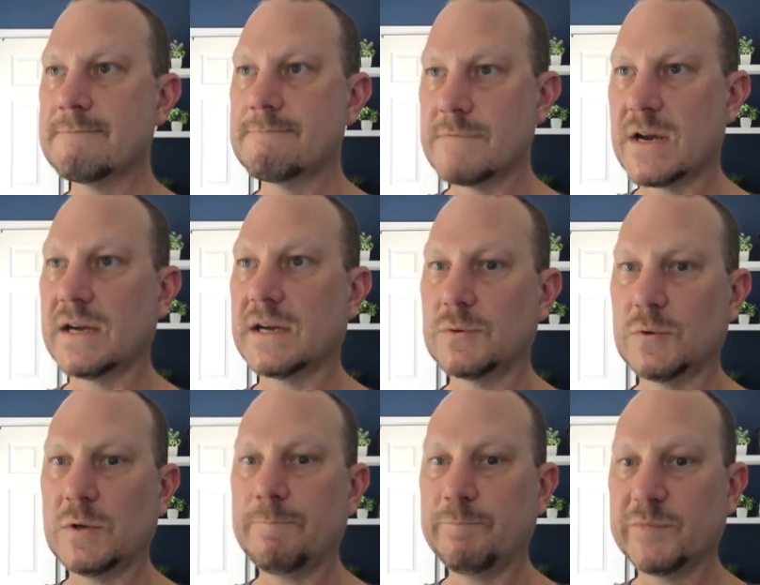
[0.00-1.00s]
All right,
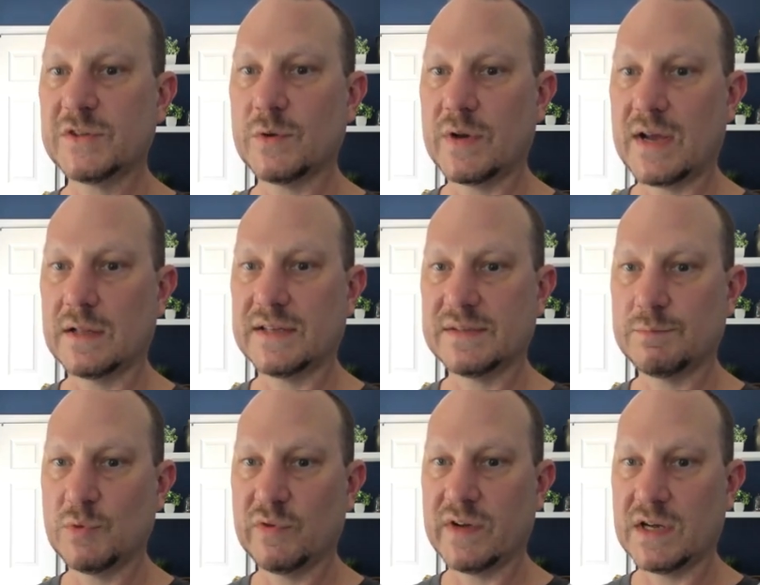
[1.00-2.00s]
cool. So now let's
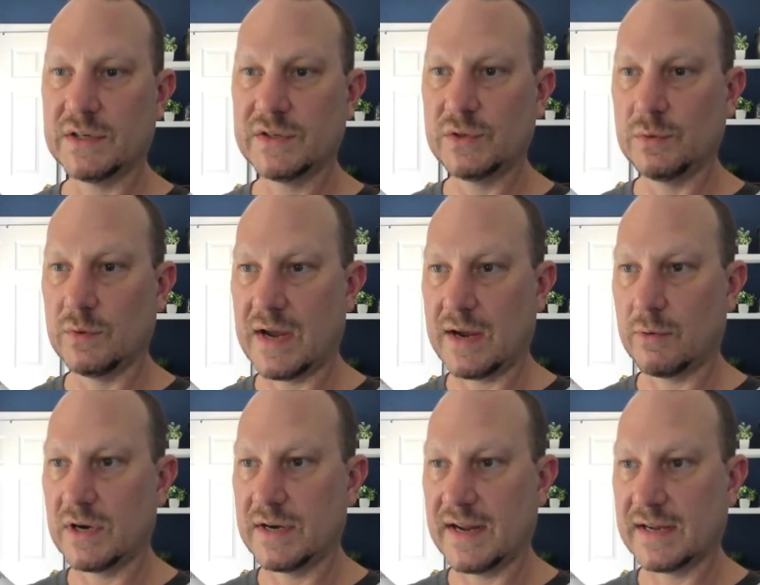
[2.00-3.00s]
move on to
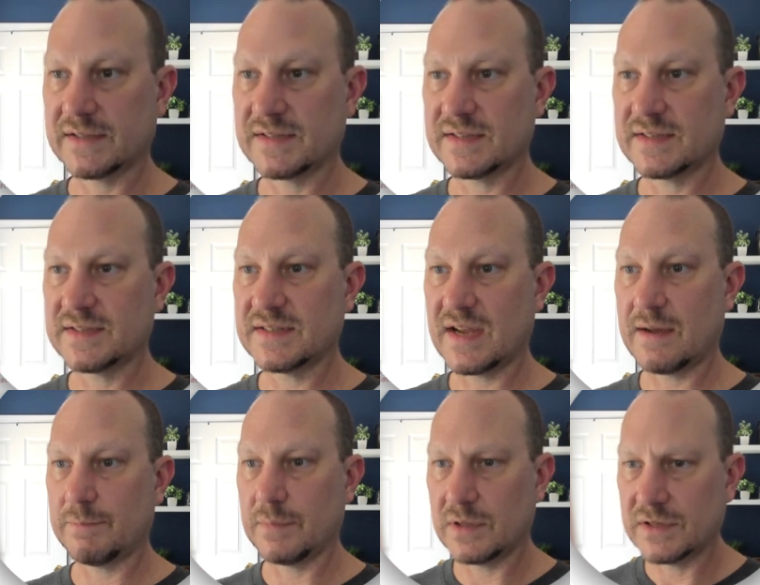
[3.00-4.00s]
our next step.
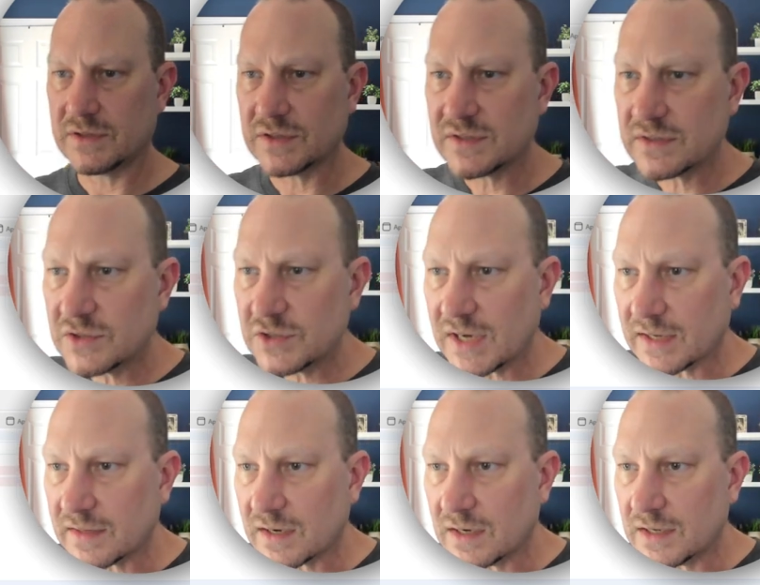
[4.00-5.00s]
Let's just check
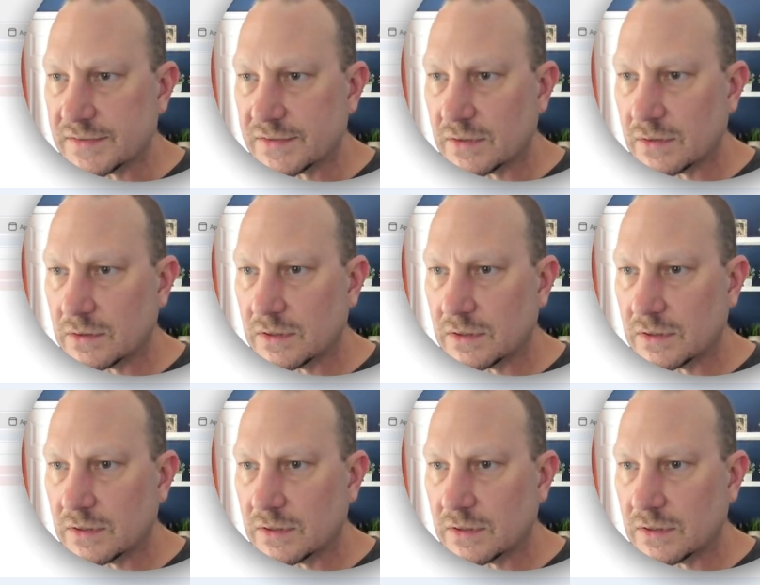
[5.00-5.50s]
the console.